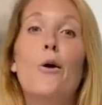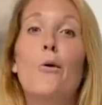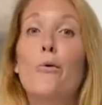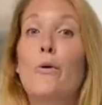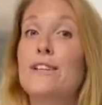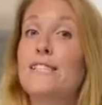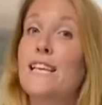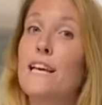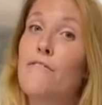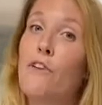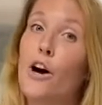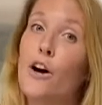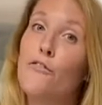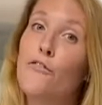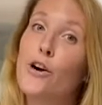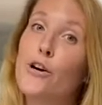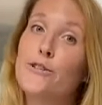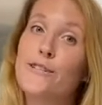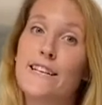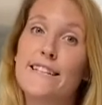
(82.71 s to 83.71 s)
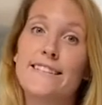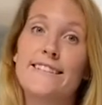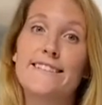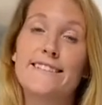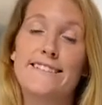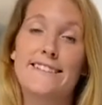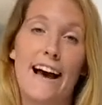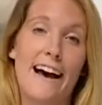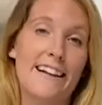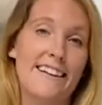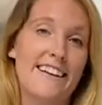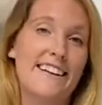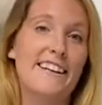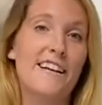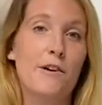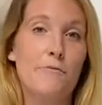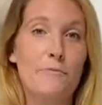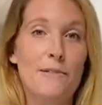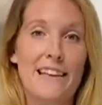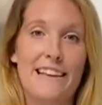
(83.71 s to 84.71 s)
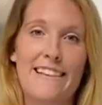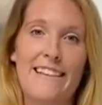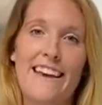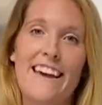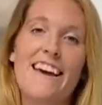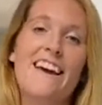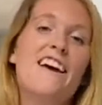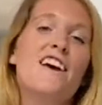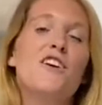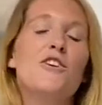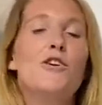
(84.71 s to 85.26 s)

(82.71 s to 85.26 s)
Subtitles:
Once they've all frozen solid completely,